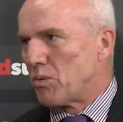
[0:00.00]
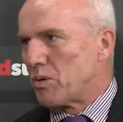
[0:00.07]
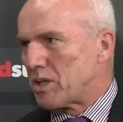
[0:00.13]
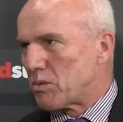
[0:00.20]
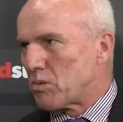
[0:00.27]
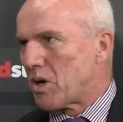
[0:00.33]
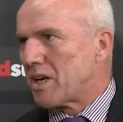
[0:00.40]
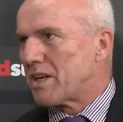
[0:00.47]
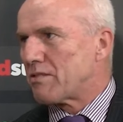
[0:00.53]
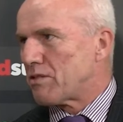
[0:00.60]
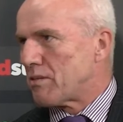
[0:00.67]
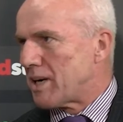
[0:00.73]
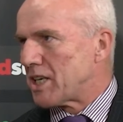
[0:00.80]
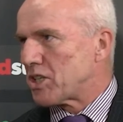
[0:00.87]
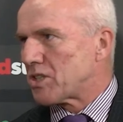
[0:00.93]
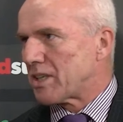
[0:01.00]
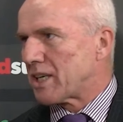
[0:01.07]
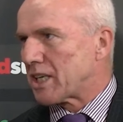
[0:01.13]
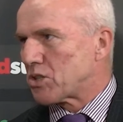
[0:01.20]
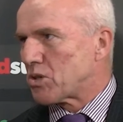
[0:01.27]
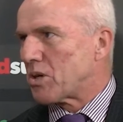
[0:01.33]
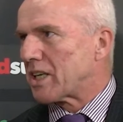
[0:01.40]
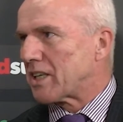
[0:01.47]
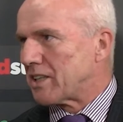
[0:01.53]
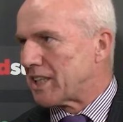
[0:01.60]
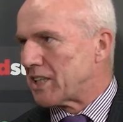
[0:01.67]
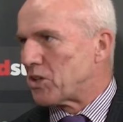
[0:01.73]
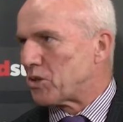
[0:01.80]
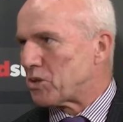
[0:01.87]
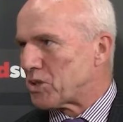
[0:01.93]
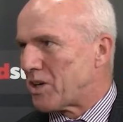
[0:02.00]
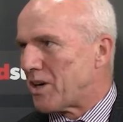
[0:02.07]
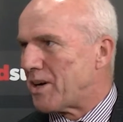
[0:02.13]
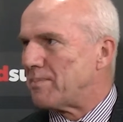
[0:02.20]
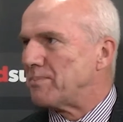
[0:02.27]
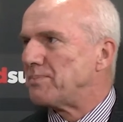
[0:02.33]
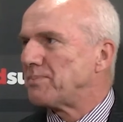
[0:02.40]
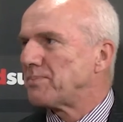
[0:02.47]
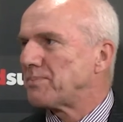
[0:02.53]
with the right information electronically and on time.